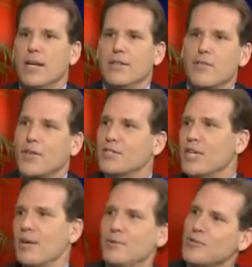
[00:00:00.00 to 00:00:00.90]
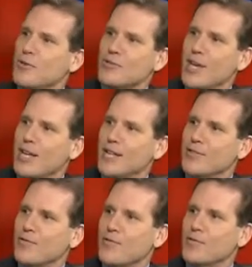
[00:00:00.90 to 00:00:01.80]
the things that got me so excited
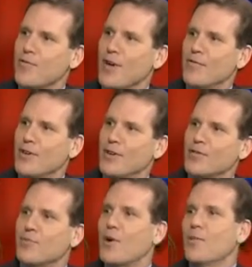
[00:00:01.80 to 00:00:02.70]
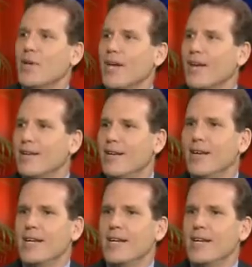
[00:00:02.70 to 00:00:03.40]
those first five years that brought me in,